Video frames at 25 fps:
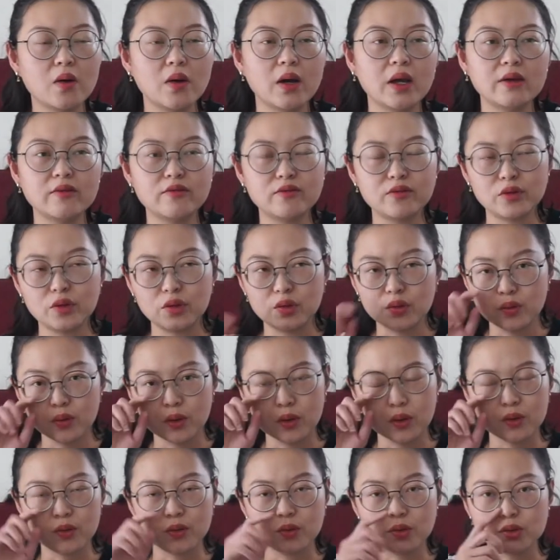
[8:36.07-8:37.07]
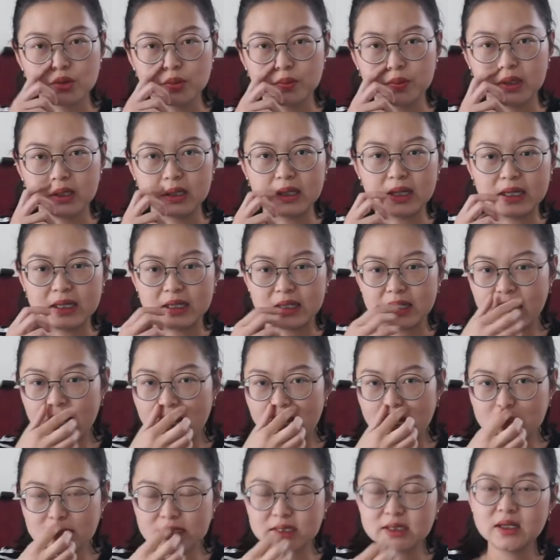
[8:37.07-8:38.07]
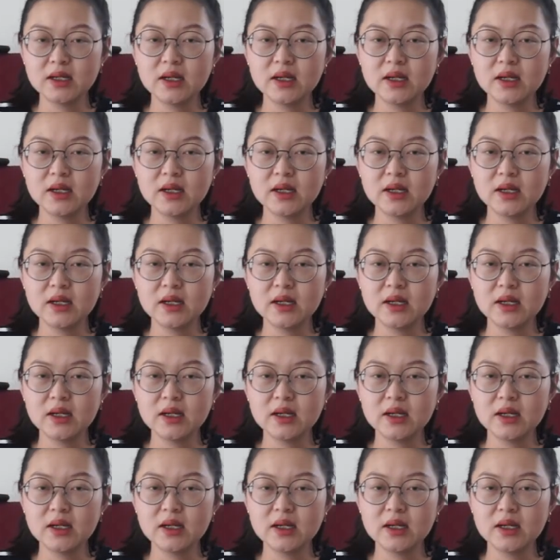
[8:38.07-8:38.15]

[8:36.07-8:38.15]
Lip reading: if you are going to be like that,